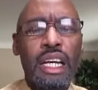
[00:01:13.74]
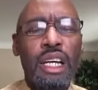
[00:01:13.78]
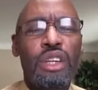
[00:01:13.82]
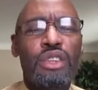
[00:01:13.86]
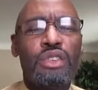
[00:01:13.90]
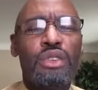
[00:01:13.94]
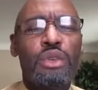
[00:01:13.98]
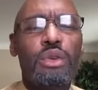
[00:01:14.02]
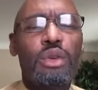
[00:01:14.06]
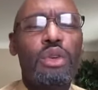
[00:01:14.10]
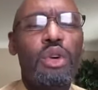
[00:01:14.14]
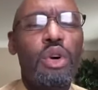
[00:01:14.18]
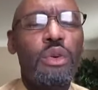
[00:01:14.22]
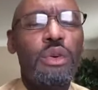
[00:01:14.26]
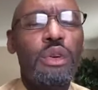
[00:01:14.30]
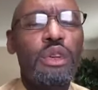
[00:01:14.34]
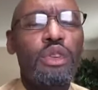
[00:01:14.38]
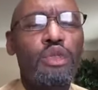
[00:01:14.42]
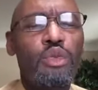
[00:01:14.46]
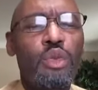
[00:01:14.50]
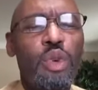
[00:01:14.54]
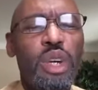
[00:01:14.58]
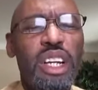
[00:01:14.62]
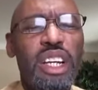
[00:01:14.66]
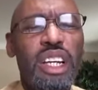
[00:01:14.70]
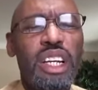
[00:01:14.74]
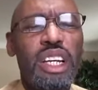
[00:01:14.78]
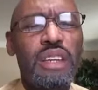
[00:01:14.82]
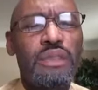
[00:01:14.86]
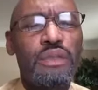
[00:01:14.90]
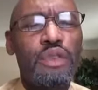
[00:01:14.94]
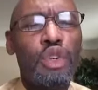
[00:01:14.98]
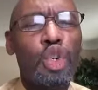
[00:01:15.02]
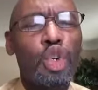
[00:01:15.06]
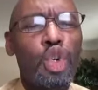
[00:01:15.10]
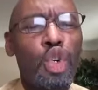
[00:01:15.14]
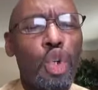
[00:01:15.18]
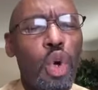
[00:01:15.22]
So, Lord, we just want to give
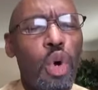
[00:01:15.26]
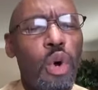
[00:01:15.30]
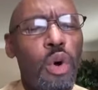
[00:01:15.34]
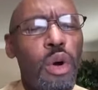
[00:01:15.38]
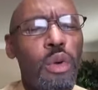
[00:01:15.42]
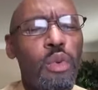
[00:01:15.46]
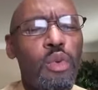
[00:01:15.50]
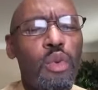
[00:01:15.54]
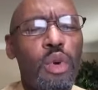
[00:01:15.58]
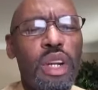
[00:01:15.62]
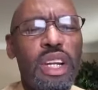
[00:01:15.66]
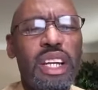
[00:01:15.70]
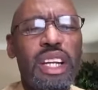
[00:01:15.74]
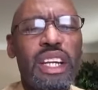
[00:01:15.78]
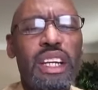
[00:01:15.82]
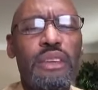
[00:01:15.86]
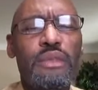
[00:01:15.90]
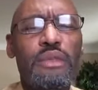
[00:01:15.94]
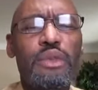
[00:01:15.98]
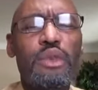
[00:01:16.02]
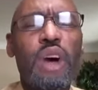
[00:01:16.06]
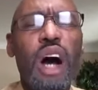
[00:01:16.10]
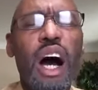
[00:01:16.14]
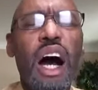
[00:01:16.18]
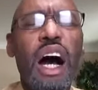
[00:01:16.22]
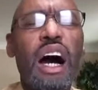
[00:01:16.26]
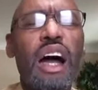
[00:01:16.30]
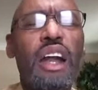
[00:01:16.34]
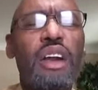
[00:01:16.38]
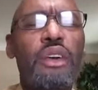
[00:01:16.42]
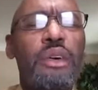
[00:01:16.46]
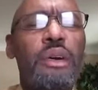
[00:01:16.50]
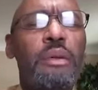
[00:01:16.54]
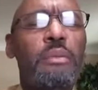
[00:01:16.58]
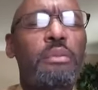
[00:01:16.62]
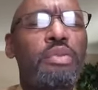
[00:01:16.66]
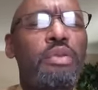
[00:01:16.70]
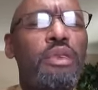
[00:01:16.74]
you glory. We want to give you
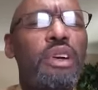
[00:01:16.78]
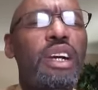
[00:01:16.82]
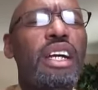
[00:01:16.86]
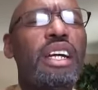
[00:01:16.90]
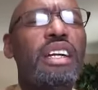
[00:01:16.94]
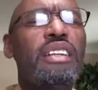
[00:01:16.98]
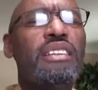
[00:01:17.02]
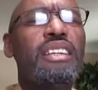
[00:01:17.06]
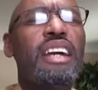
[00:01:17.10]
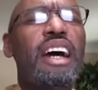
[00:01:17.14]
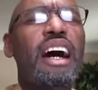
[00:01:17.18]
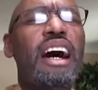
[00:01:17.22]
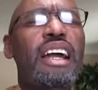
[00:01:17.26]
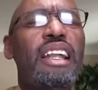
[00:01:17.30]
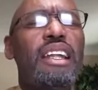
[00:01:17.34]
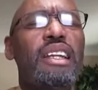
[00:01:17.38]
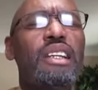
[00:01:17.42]
honor and praise, God.